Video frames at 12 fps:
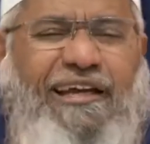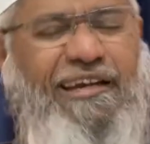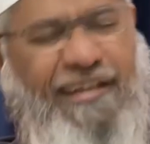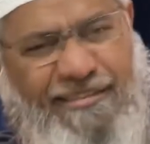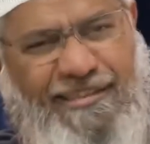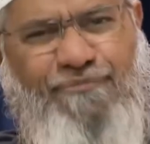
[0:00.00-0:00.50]

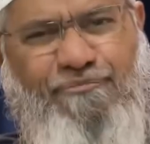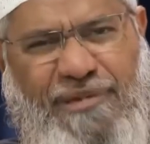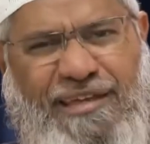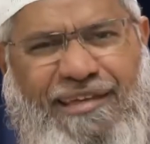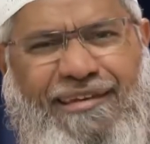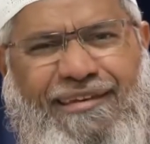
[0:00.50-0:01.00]
Does it
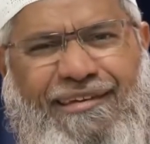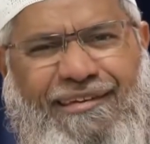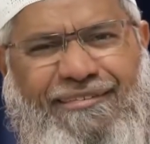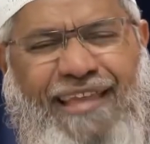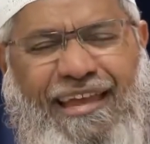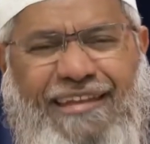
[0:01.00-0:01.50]
mean
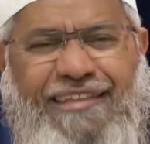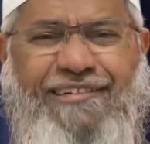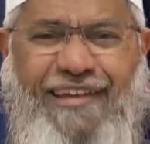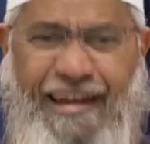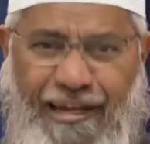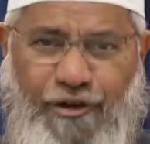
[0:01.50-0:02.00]
that he is
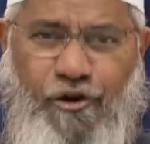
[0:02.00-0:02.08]
a greater